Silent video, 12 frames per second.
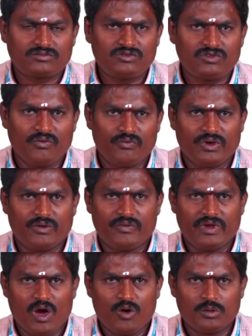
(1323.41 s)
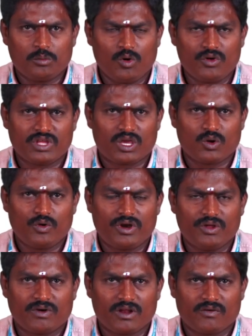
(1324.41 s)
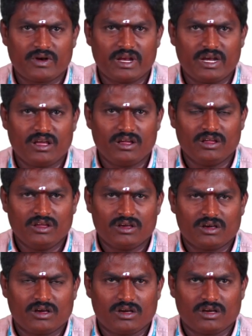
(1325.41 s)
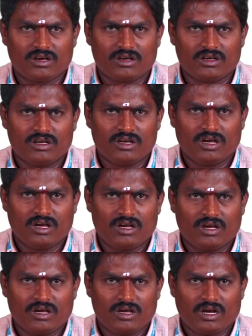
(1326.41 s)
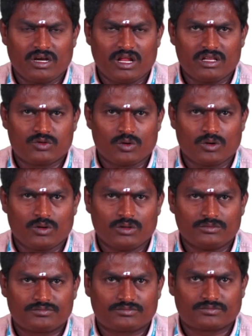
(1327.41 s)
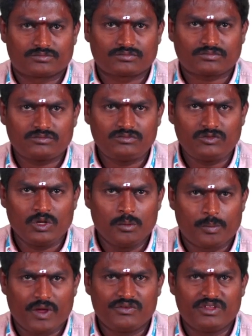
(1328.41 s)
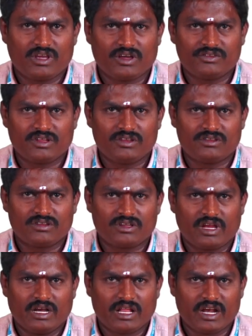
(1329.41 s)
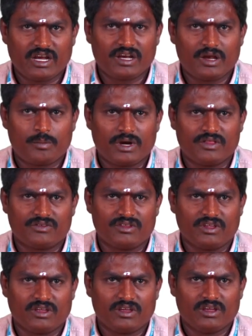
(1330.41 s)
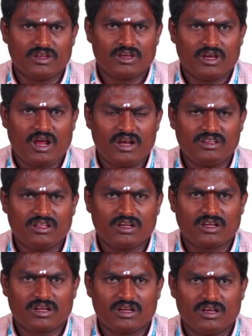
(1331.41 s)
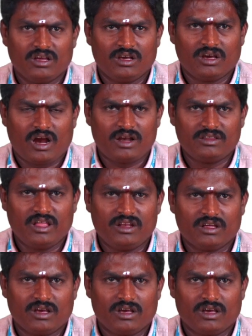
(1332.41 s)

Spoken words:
We have the more security for our data, uh, and also privacy concerns, internet dependency, and and then